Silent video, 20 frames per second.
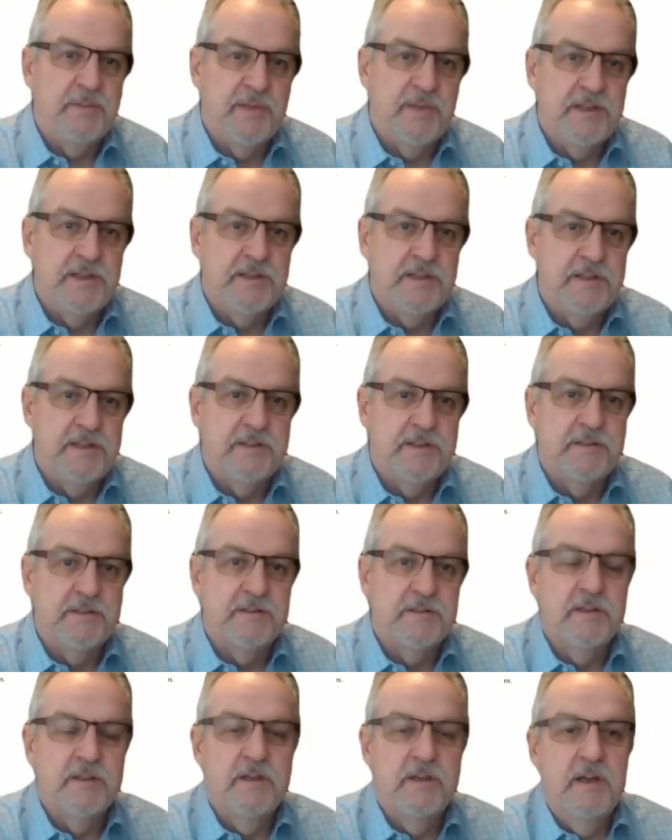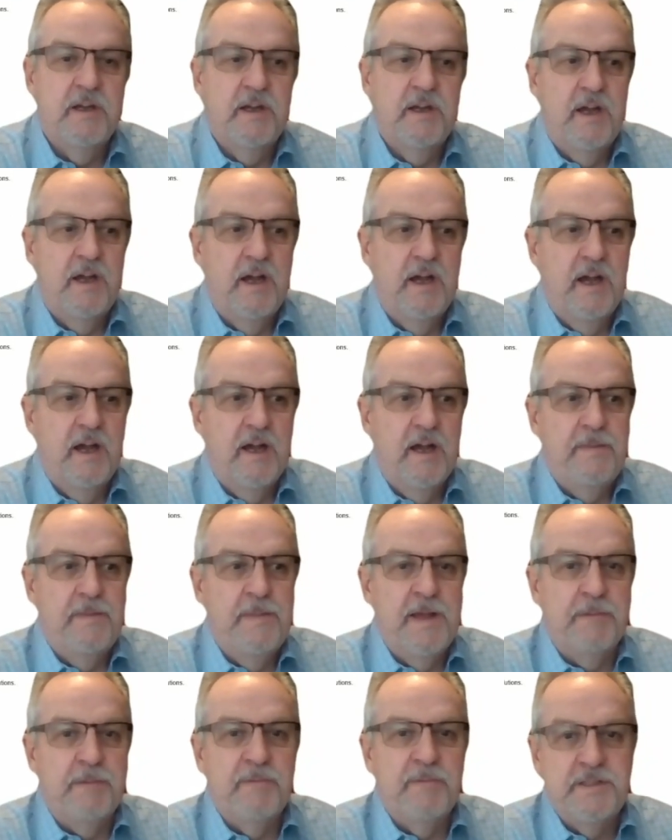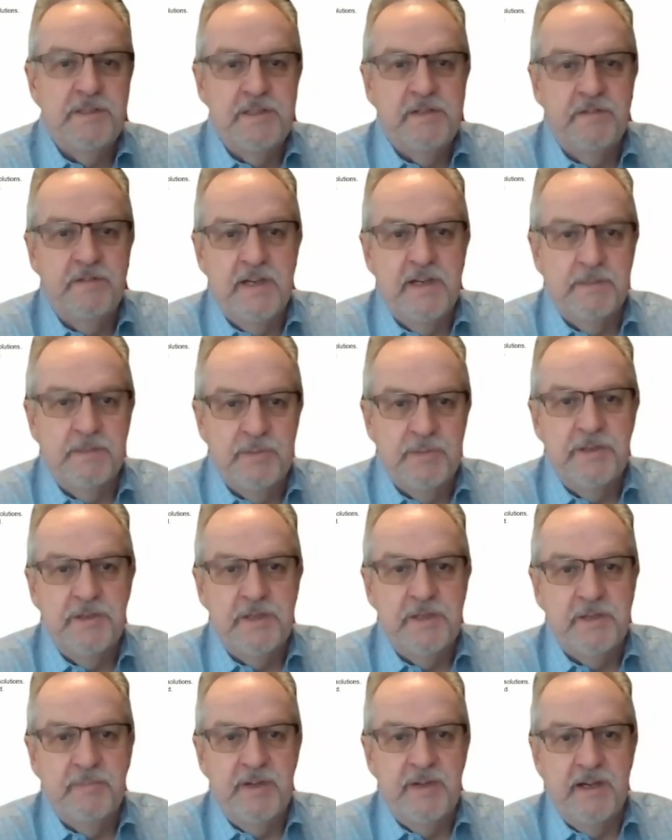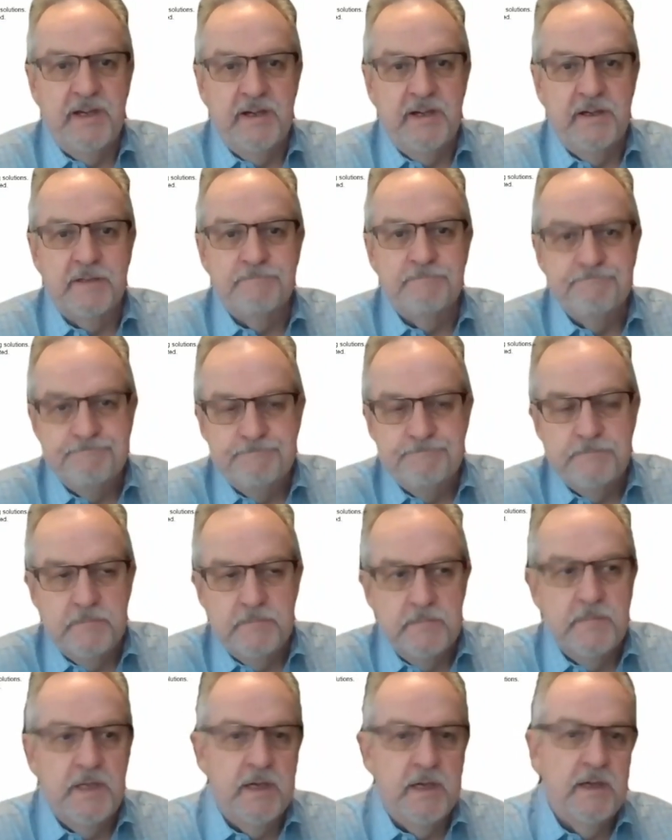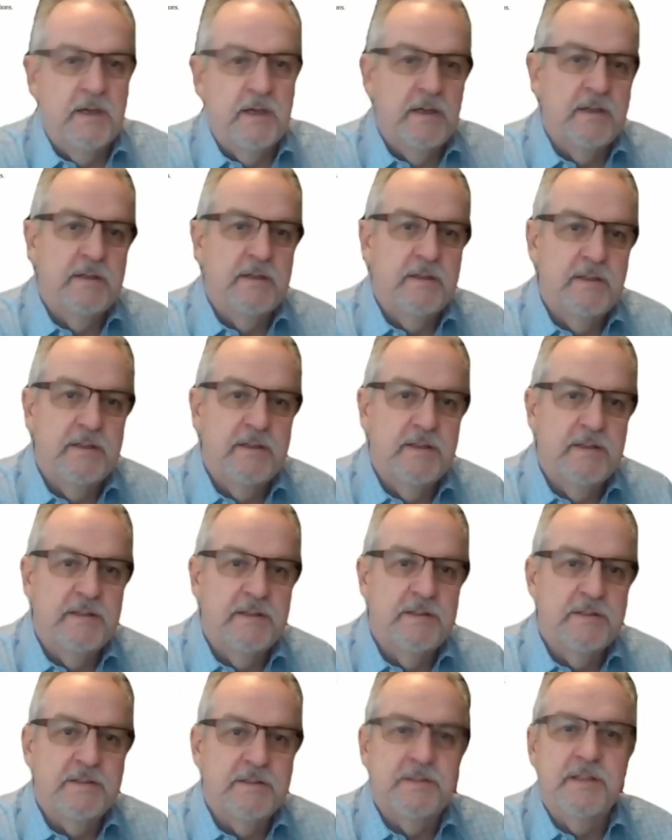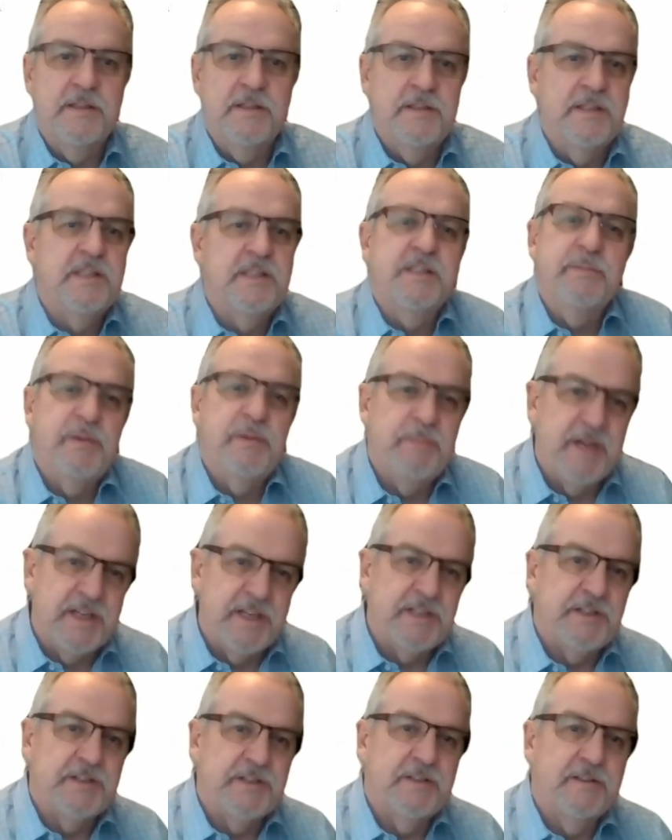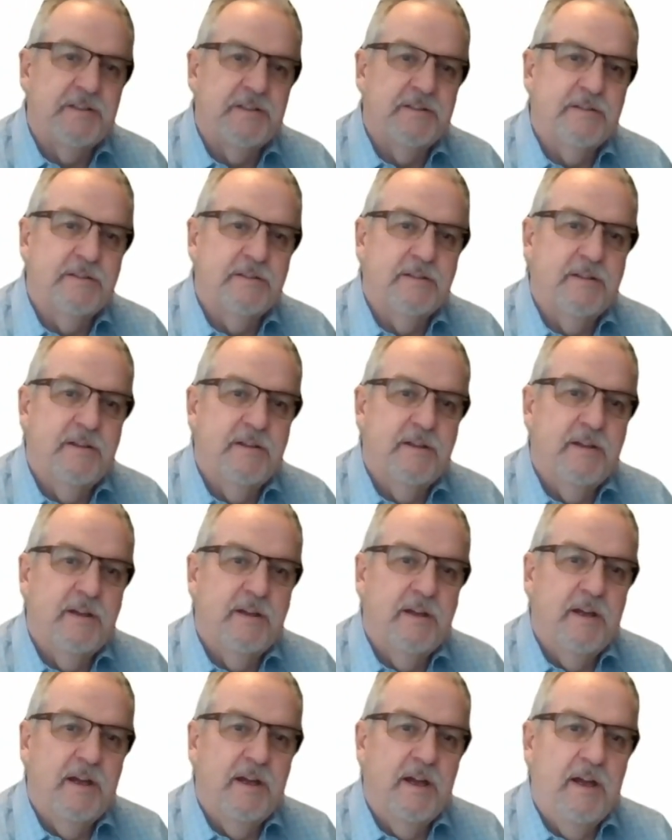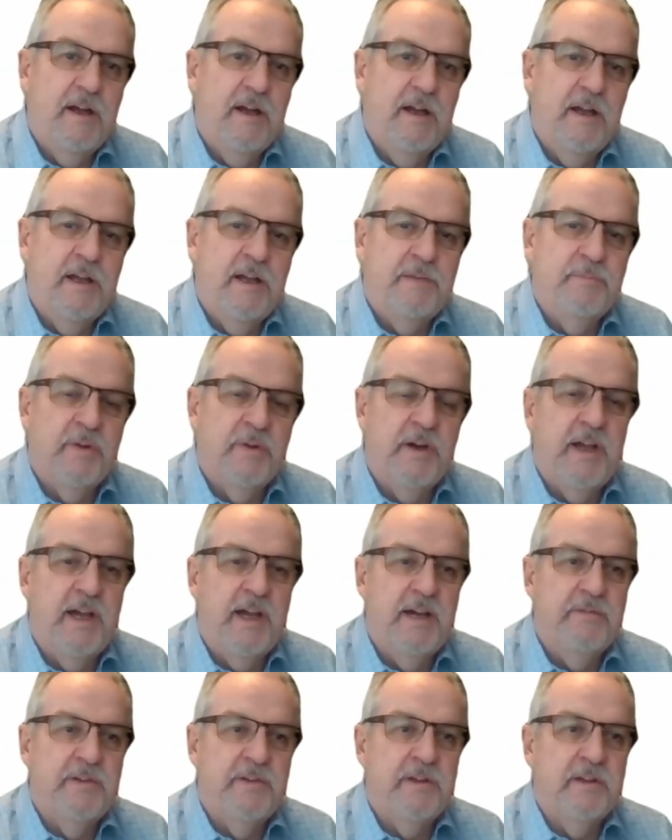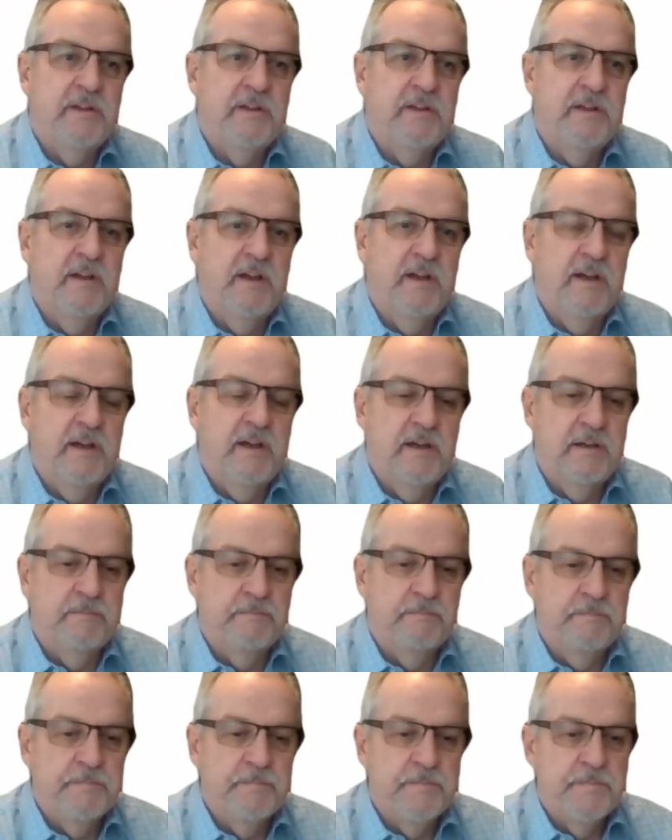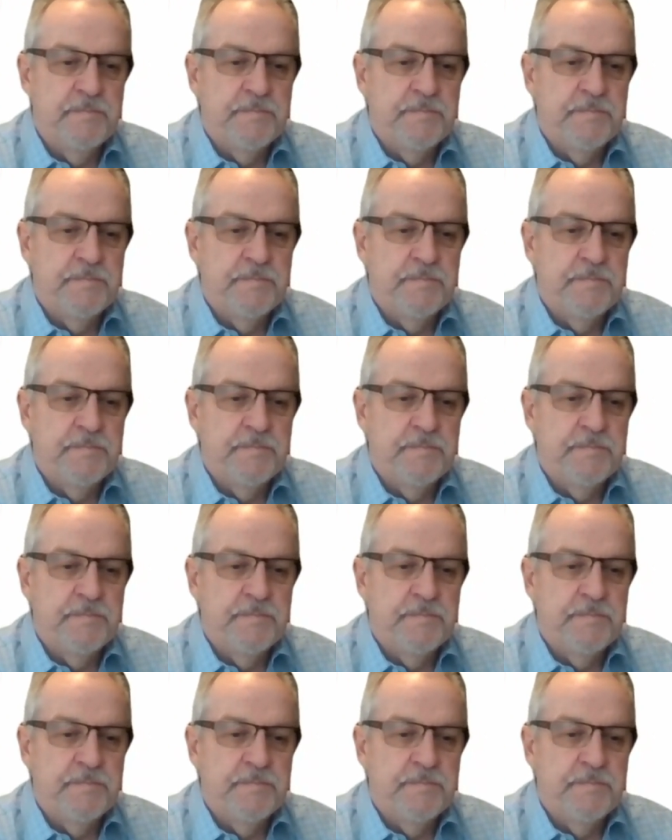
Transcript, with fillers: many years. That means the availability of power, uh, is, it needs to be managed. And by having um,